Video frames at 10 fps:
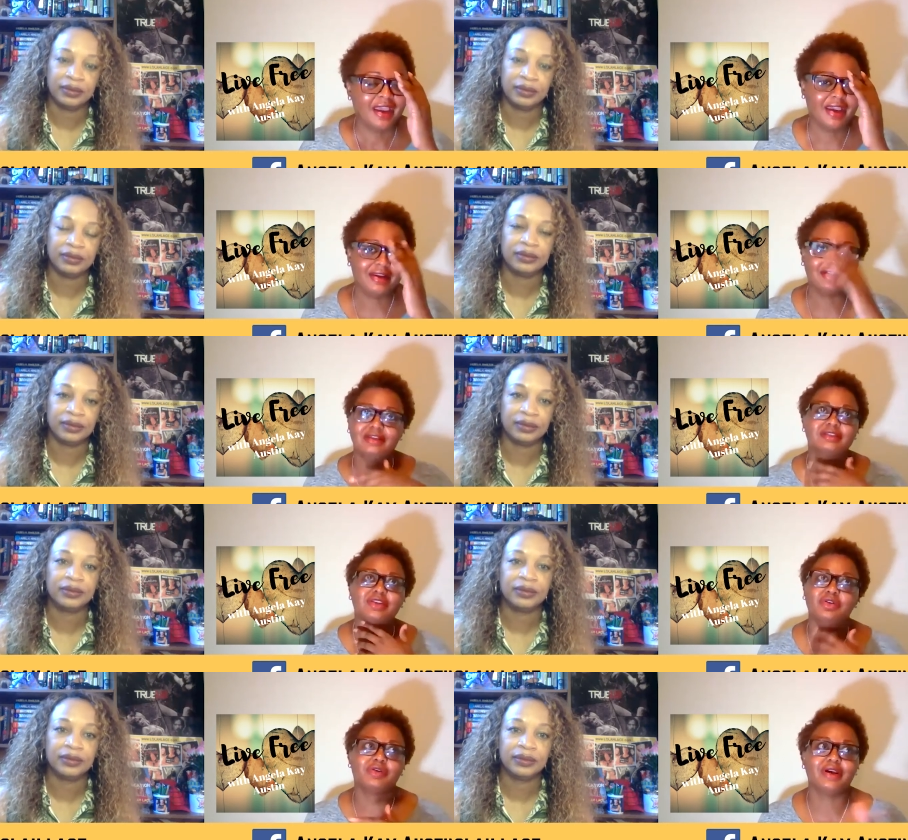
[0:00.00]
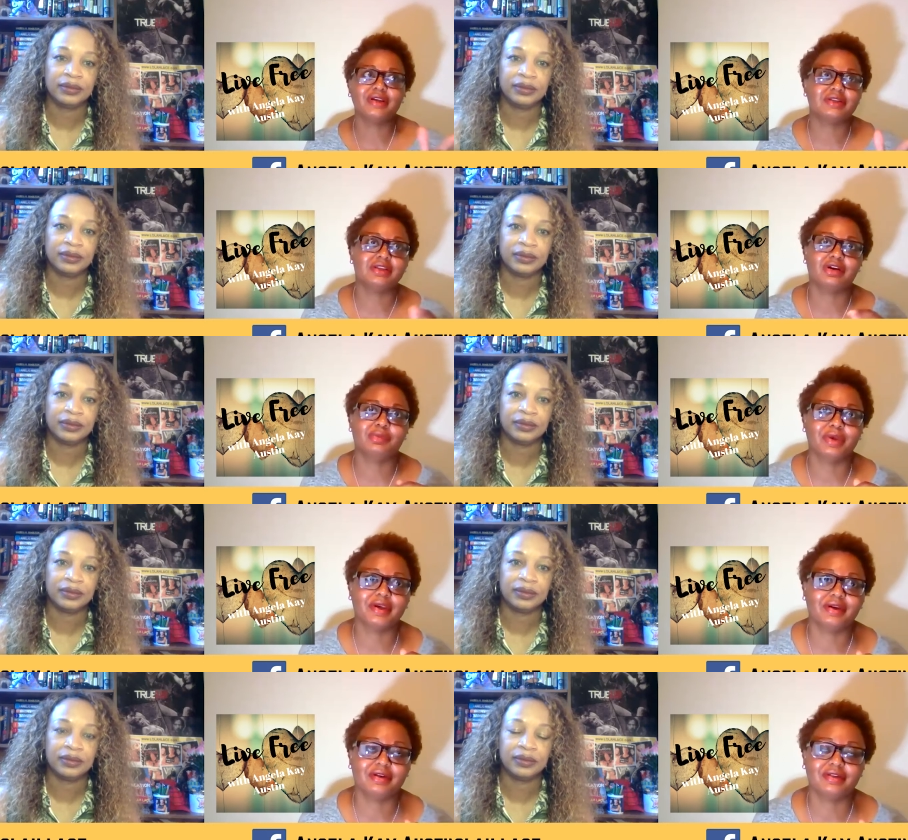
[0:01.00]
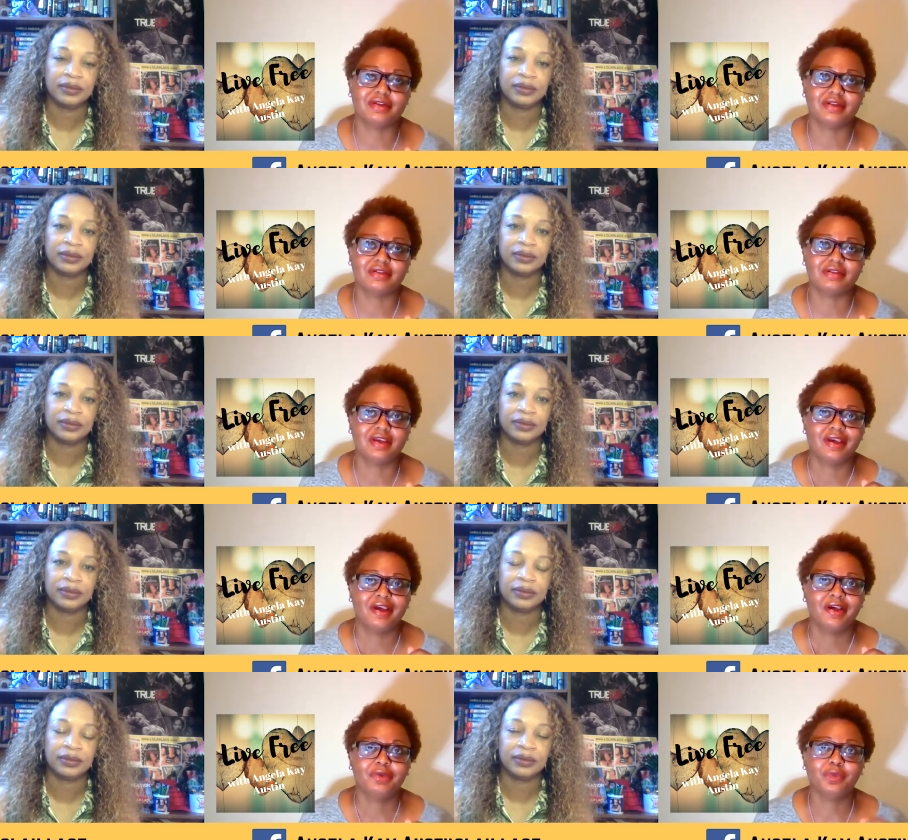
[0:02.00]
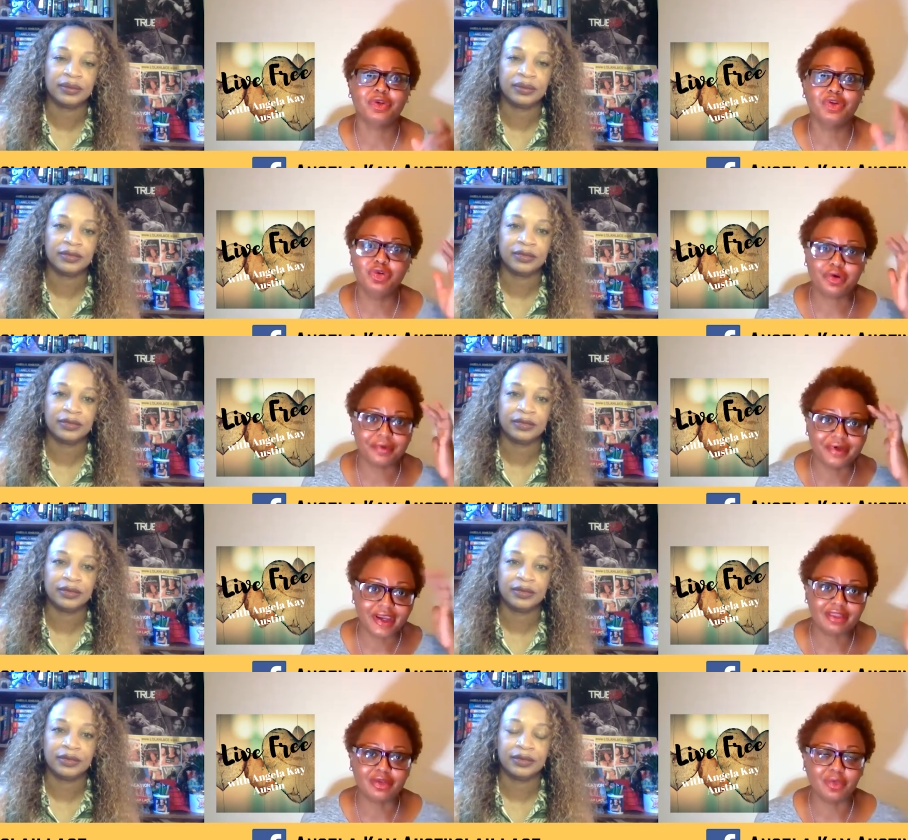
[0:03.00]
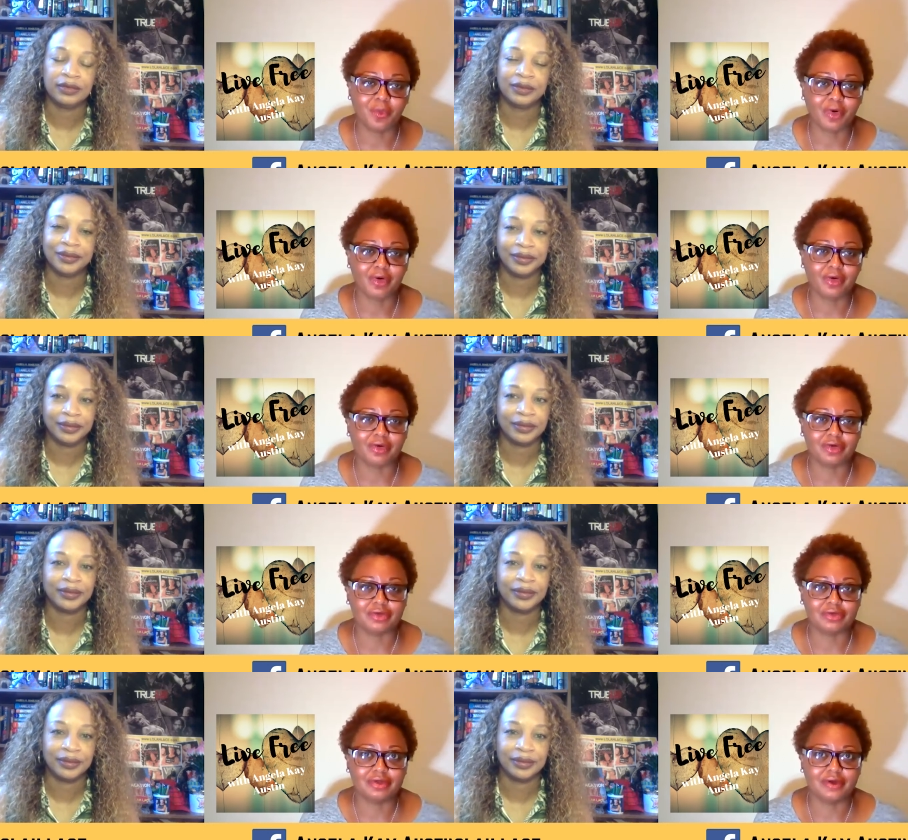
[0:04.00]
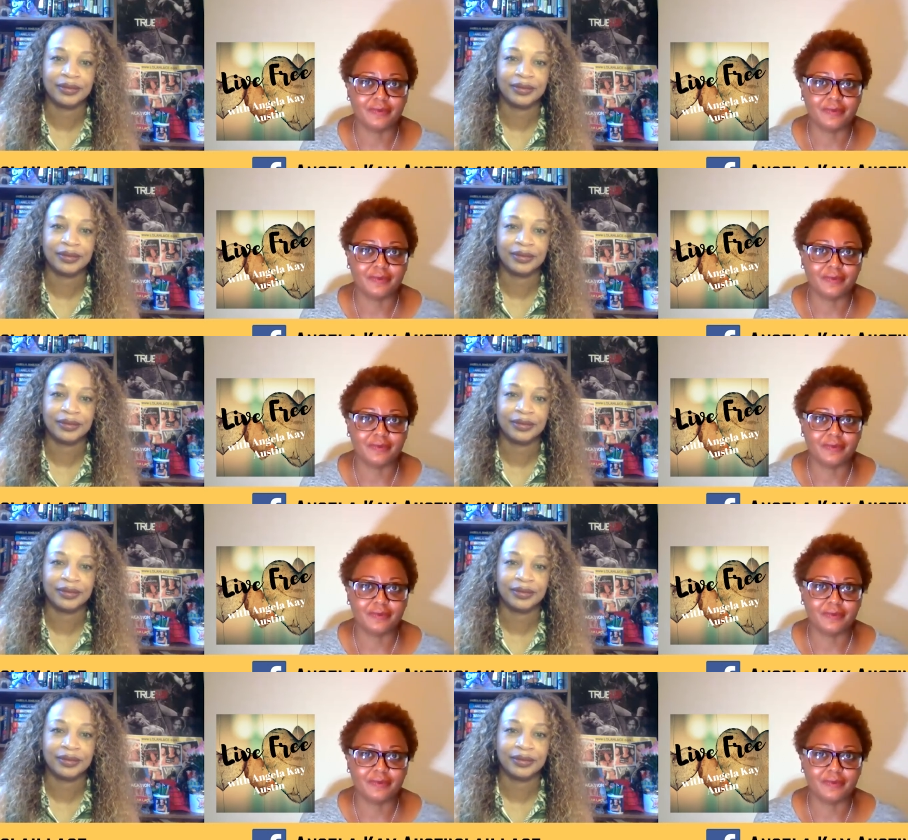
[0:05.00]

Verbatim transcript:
Speaker 1: And it, it's so crazy though, because it's when you create the world